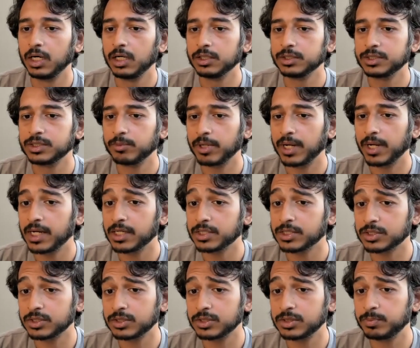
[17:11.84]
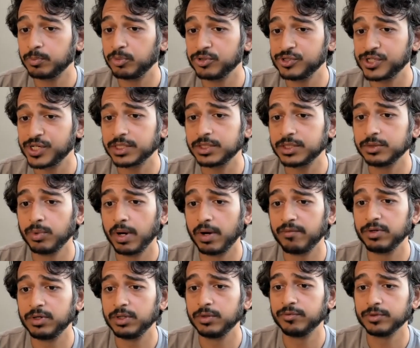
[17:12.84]
Someone asks projected
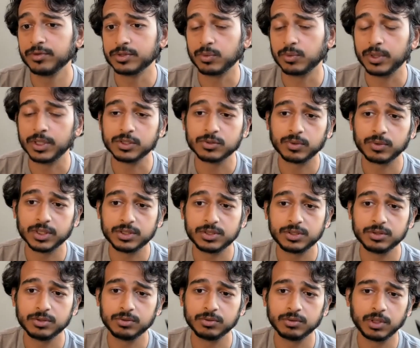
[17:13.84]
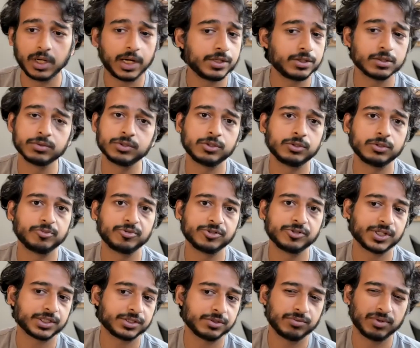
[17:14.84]
revenue for 2022. I don't do
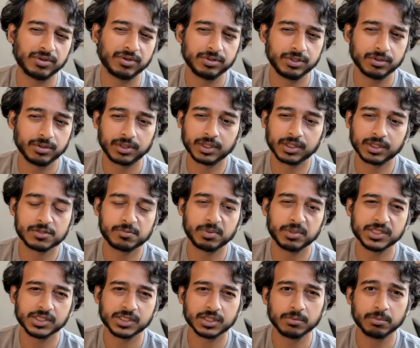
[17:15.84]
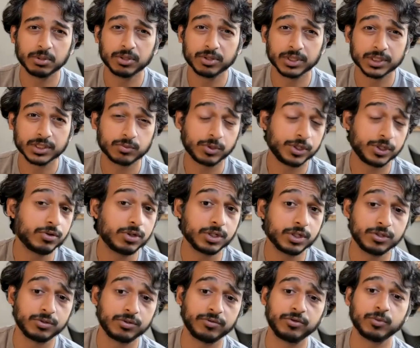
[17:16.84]
projected revenue. I think it's basically bogus. What you can
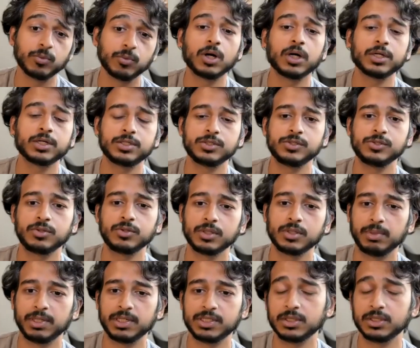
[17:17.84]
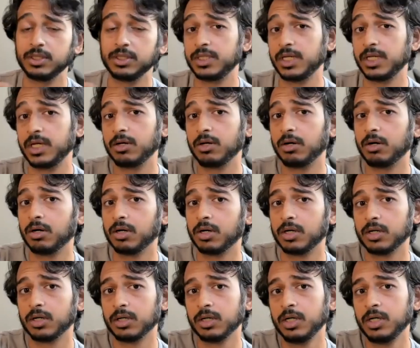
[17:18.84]
do if you want is you can basically take
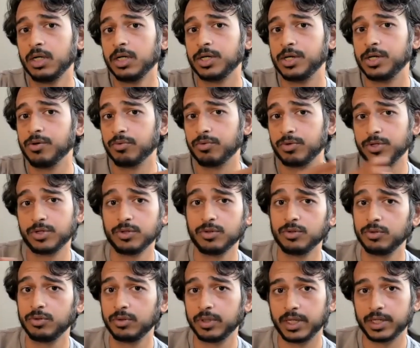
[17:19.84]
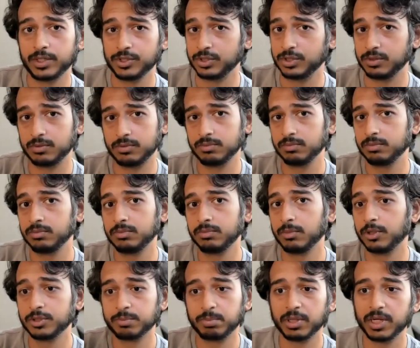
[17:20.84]
our Q2 and just
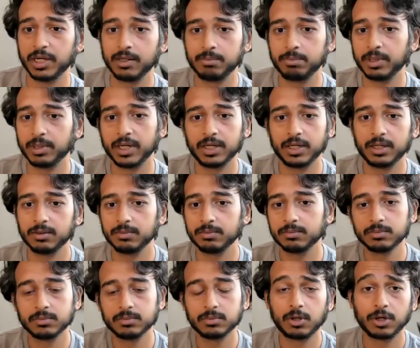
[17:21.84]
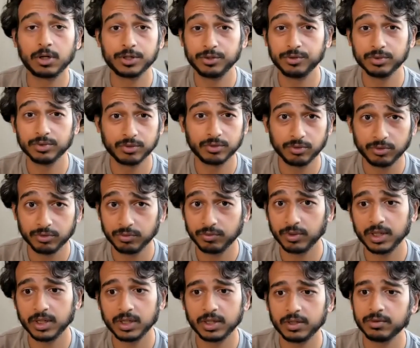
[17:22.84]
multiply it by our yearly growth
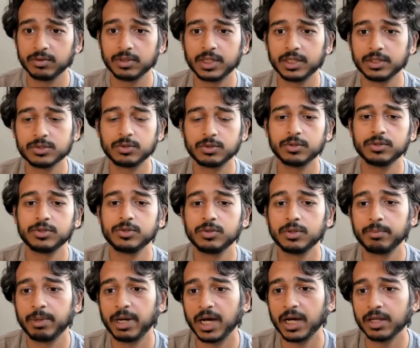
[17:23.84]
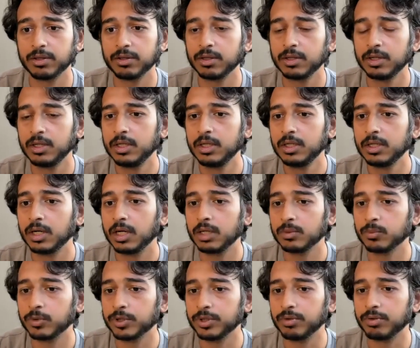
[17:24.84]
rate and sort of do the math on
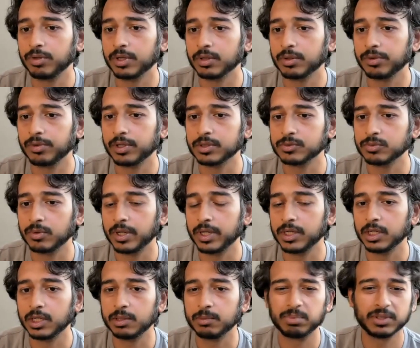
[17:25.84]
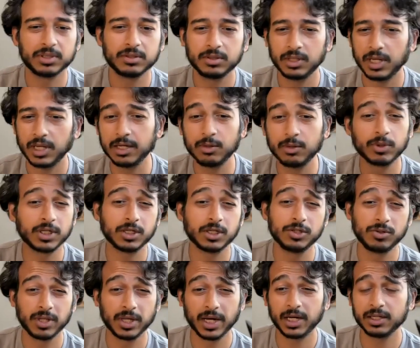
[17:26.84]
where you think things will end up. But anyone can
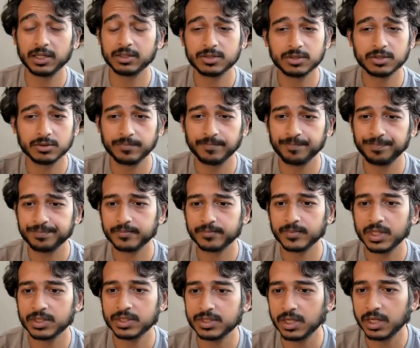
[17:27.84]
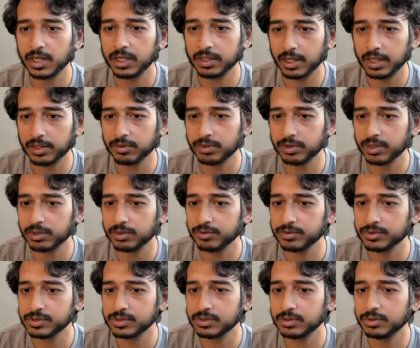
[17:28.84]
do that. So it's not, I don't think
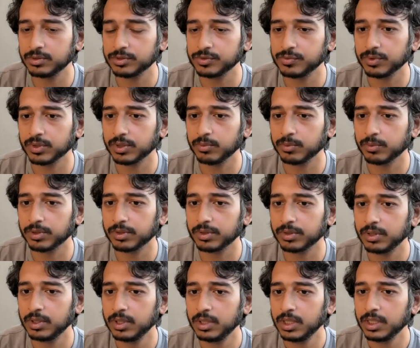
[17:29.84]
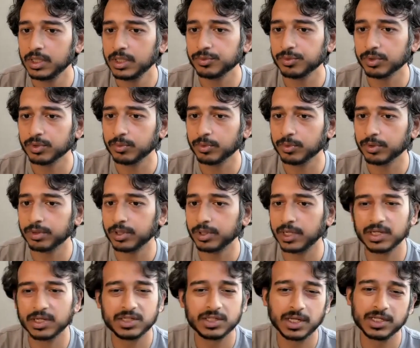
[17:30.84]
it's really worth,
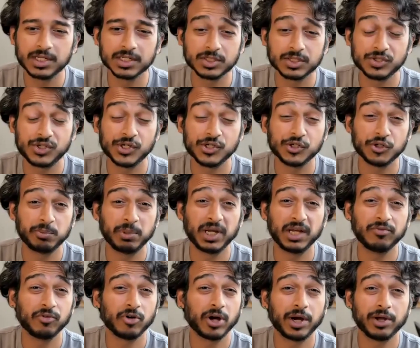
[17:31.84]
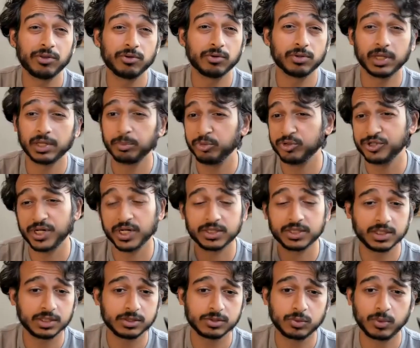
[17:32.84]
and it doesn't change our behavior either. Like
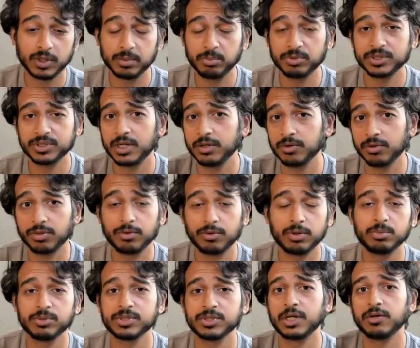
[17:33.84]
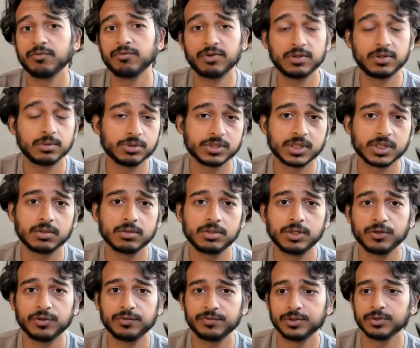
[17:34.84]
projecting 20% or 30% or 50%
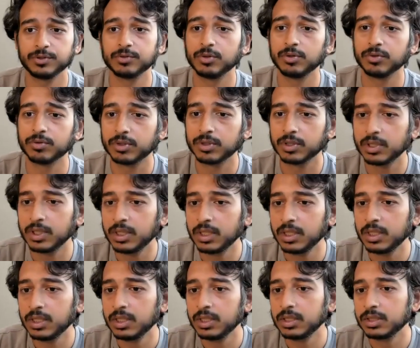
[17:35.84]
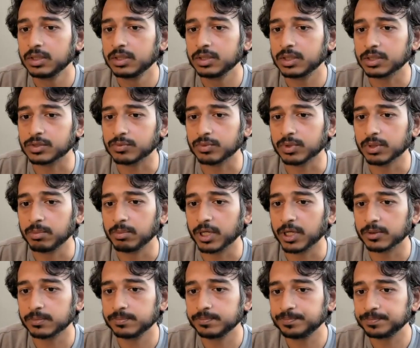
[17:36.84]
year-over-year growth doesn't really
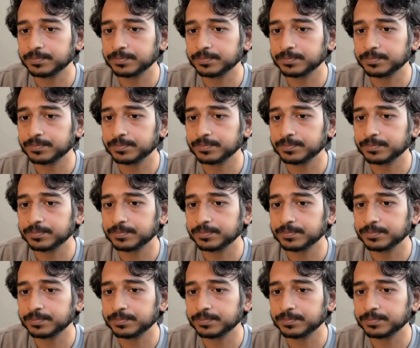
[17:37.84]
matter.